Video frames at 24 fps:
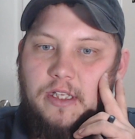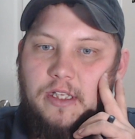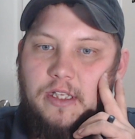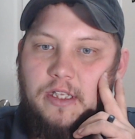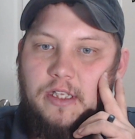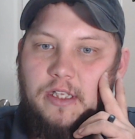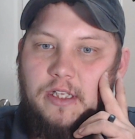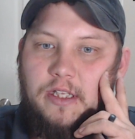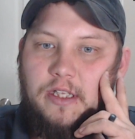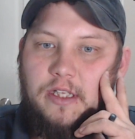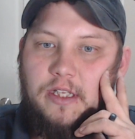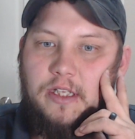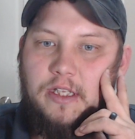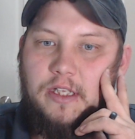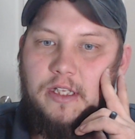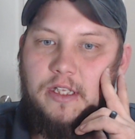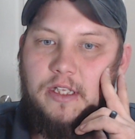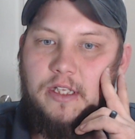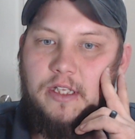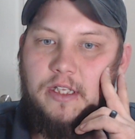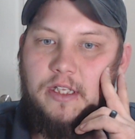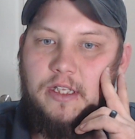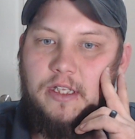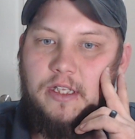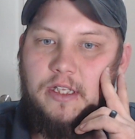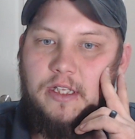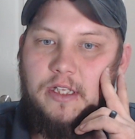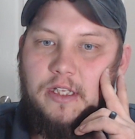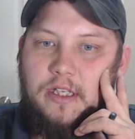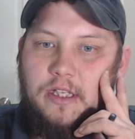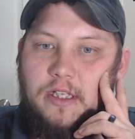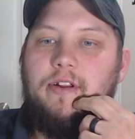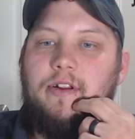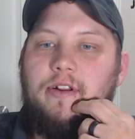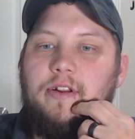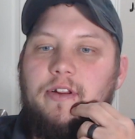Okay, I'll have to add
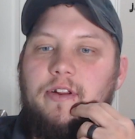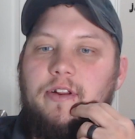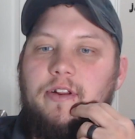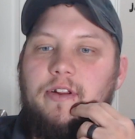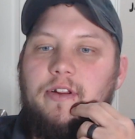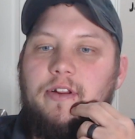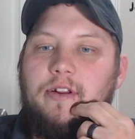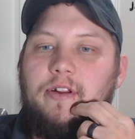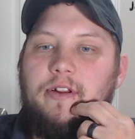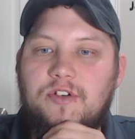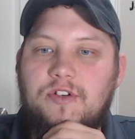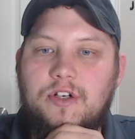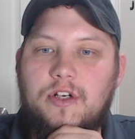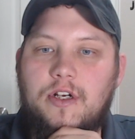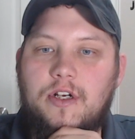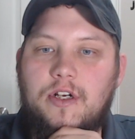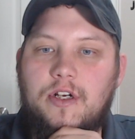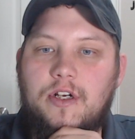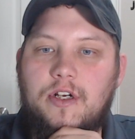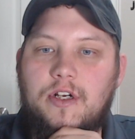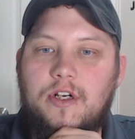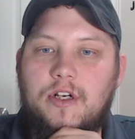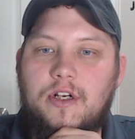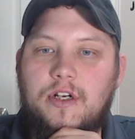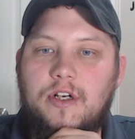that to my list to give it a shot.